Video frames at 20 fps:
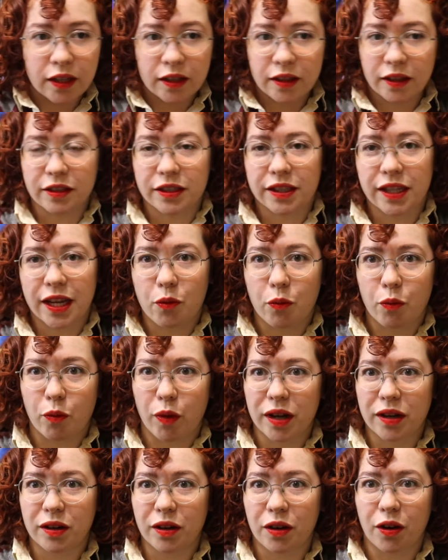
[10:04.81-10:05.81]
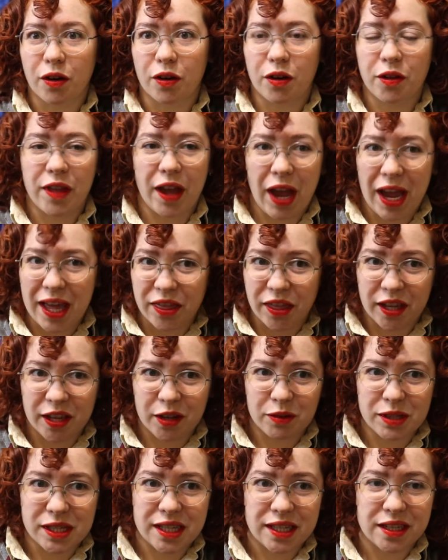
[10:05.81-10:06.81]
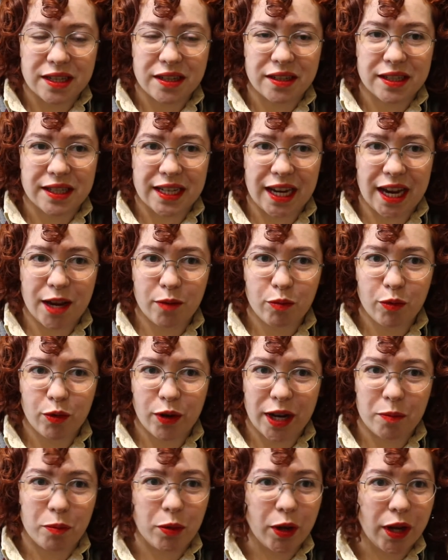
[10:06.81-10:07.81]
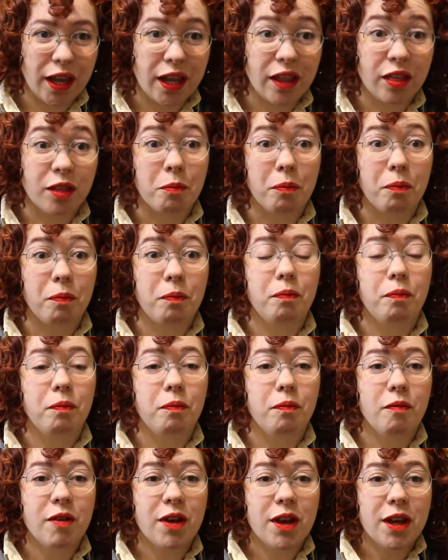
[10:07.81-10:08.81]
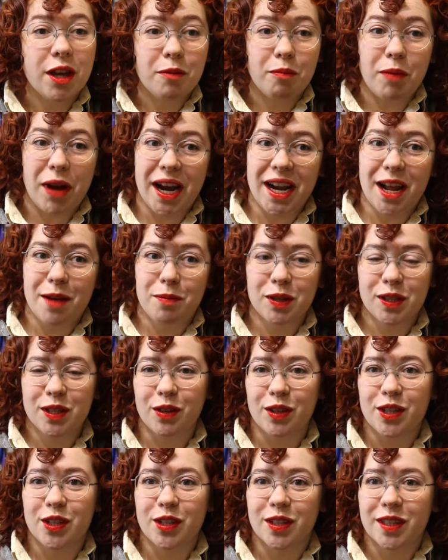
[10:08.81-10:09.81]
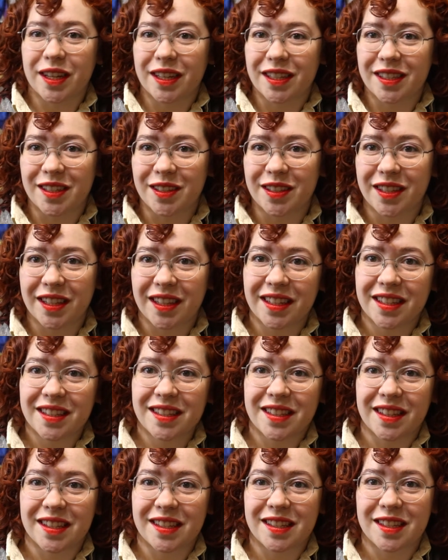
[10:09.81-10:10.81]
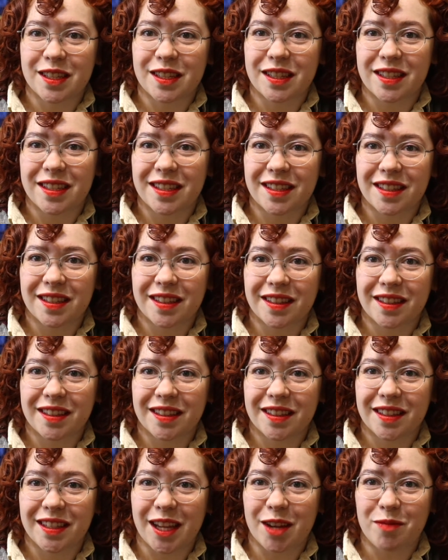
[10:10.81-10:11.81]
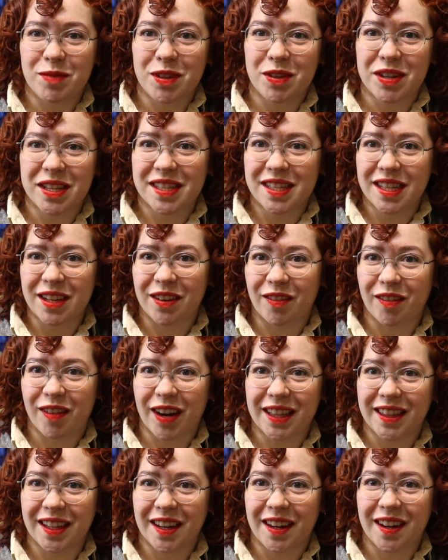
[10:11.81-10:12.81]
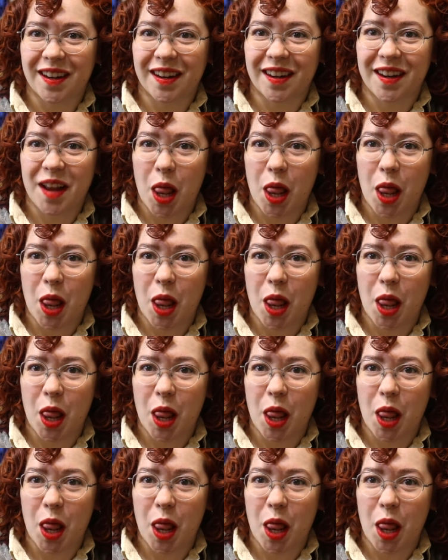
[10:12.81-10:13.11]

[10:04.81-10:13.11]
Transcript: There's like one curl that I think it was still damp when I put it in the pineapple, so it's just like, do you see this? This is, yep, you can see it right there.